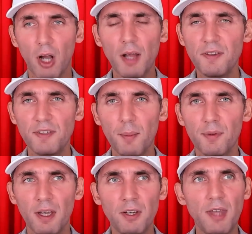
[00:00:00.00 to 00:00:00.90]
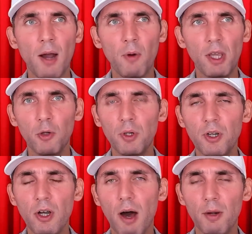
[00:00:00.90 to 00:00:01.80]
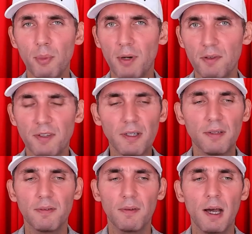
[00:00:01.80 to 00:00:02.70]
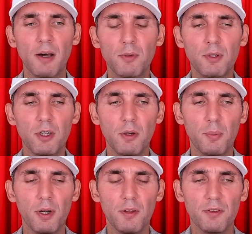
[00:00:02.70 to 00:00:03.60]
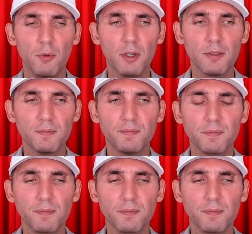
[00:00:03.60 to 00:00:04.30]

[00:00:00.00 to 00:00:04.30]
concepts, and that way you would know how to pronounce it, how you would know to pronounce the word.